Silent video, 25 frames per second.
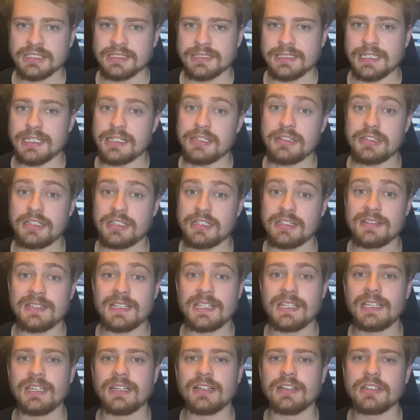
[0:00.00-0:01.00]
as you can
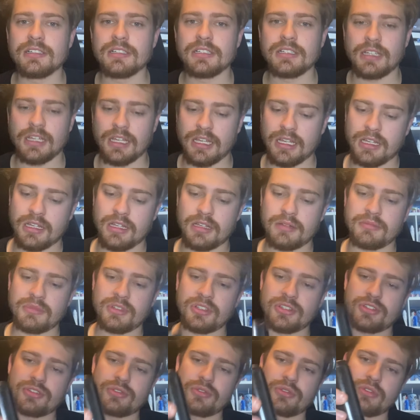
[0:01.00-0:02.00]
hear, a
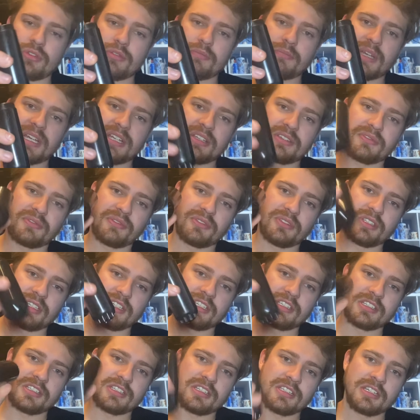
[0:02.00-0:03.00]
shorter base for
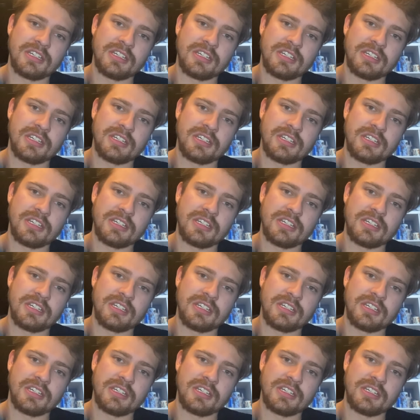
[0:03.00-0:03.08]
these.